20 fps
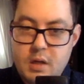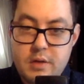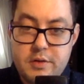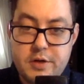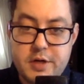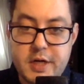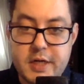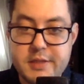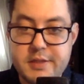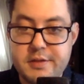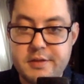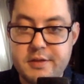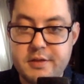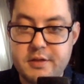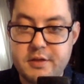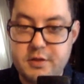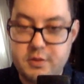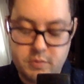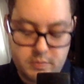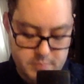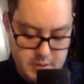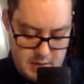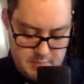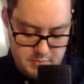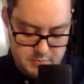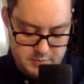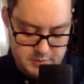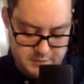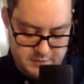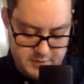The kind of thing that you would
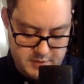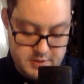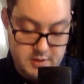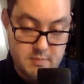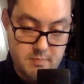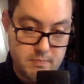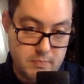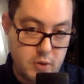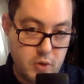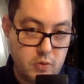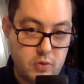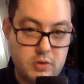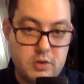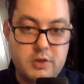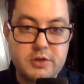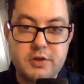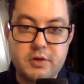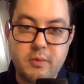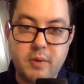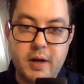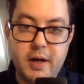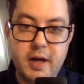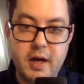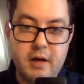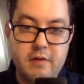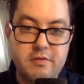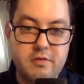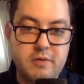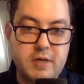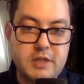probably find in a bowl on your way
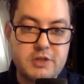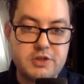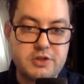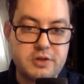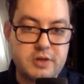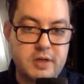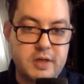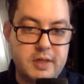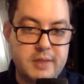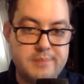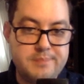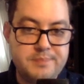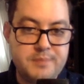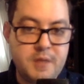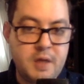out of a restaurant